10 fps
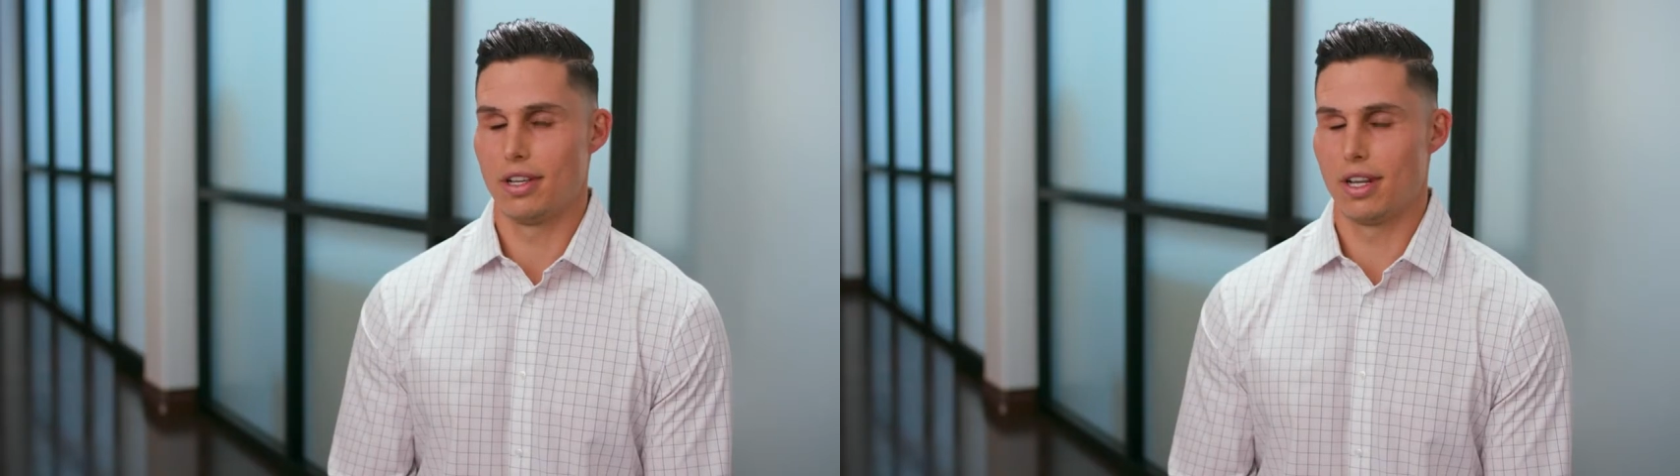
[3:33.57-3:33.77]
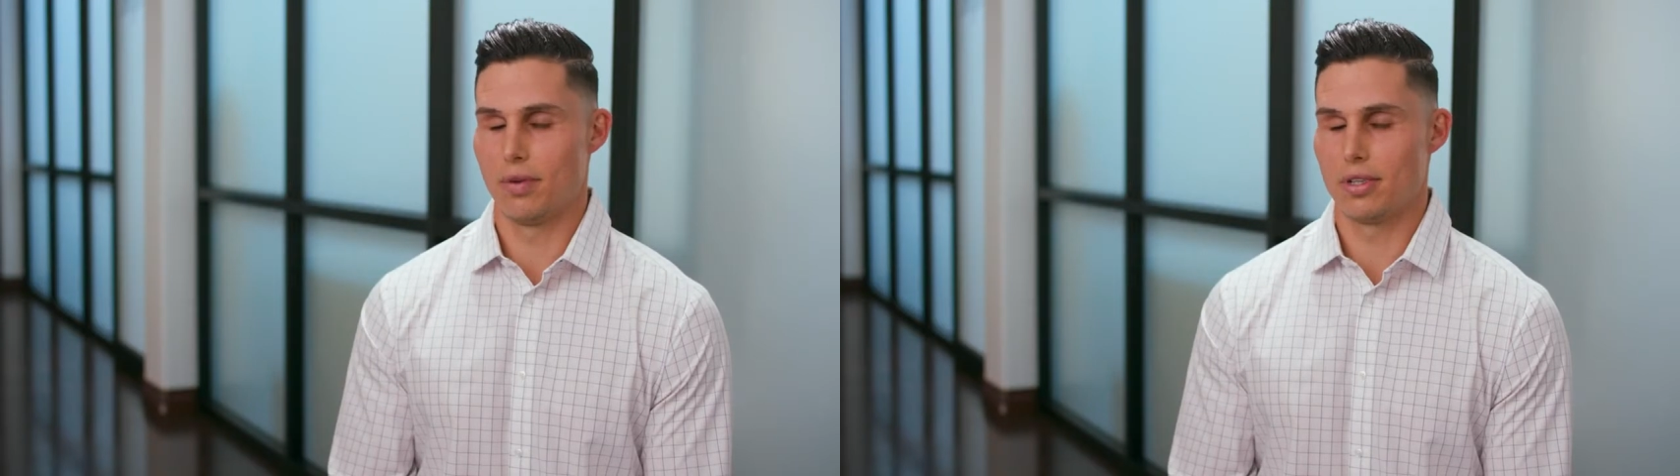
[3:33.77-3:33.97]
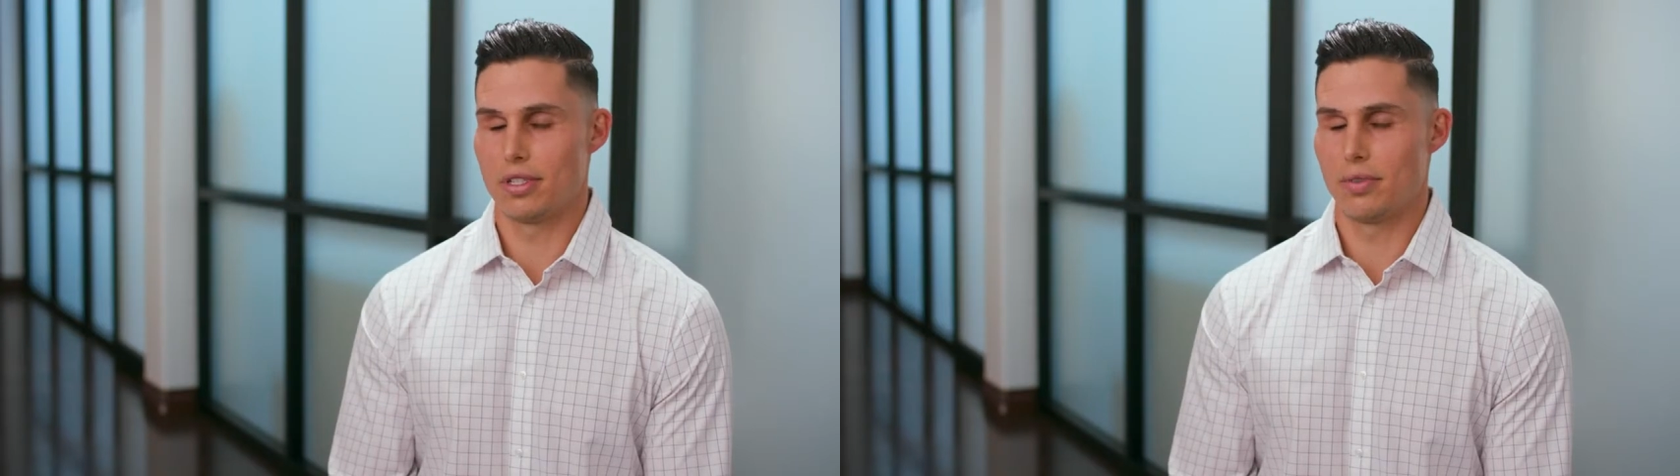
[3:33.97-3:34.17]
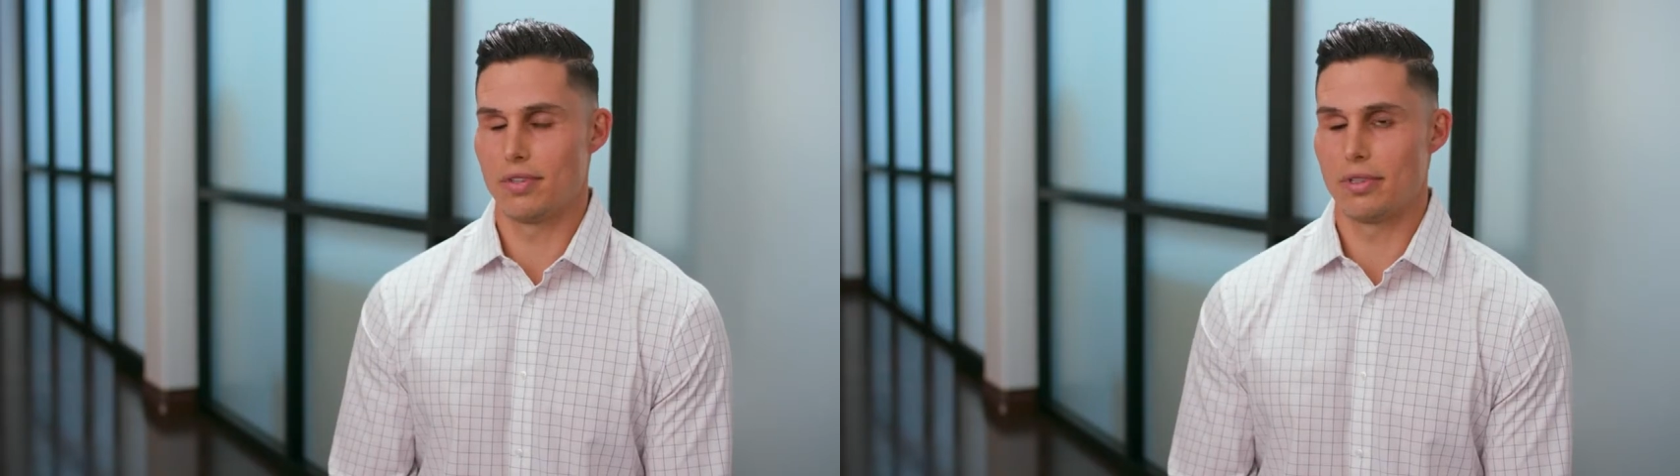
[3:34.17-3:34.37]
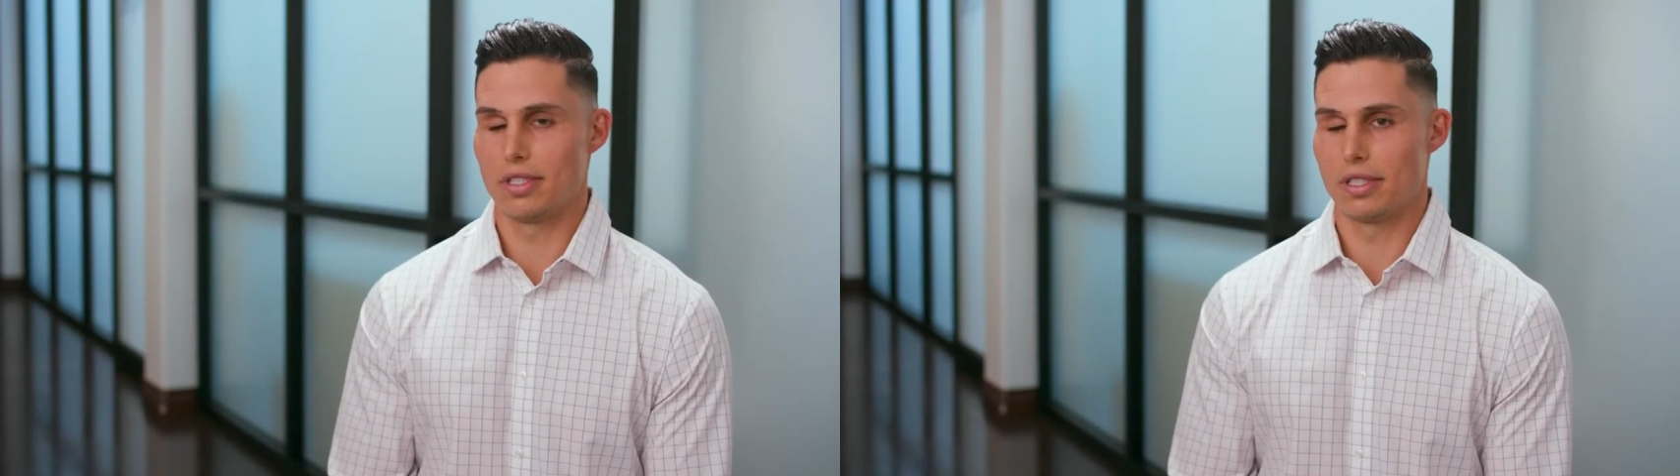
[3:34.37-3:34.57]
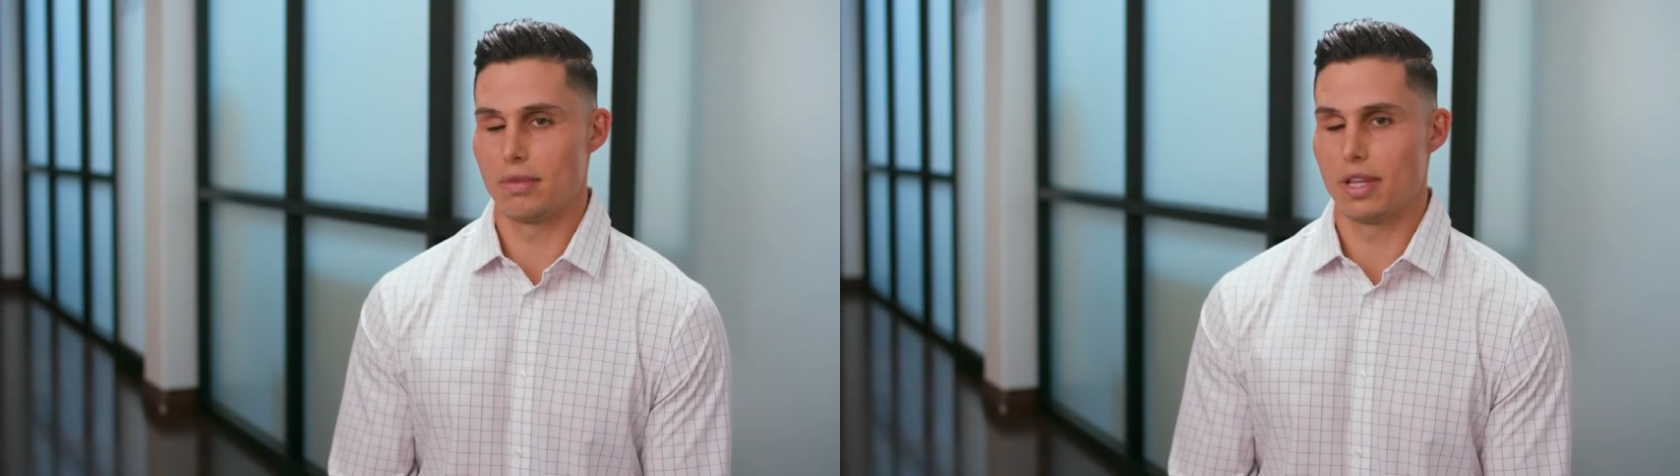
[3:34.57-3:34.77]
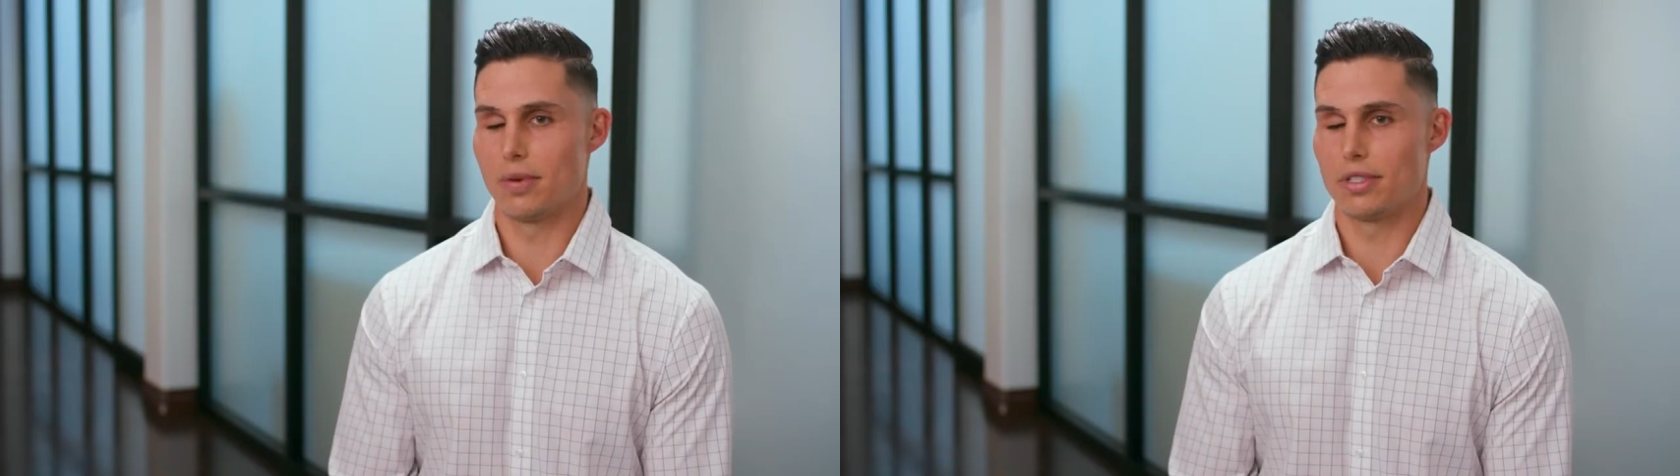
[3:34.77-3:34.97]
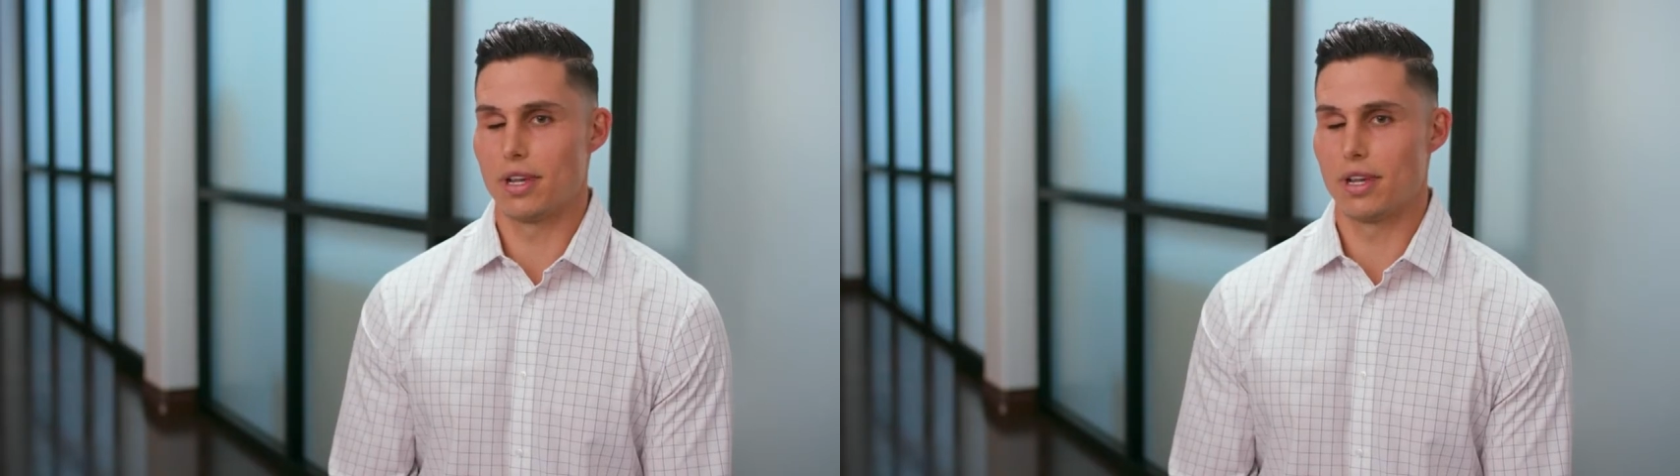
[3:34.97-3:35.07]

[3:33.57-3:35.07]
and I wish it would have been something that was